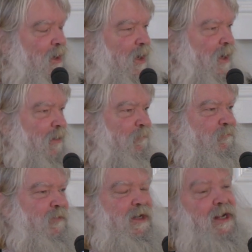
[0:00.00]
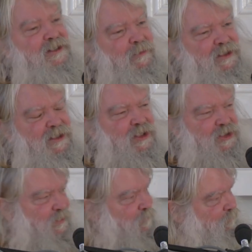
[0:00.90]
an
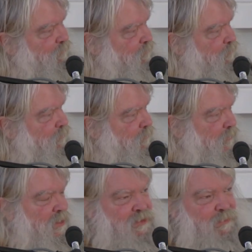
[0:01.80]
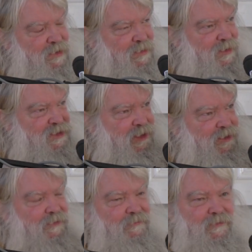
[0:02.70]
atomization. Mary Midgley,
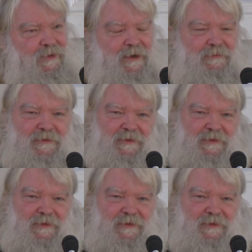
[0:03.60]
the great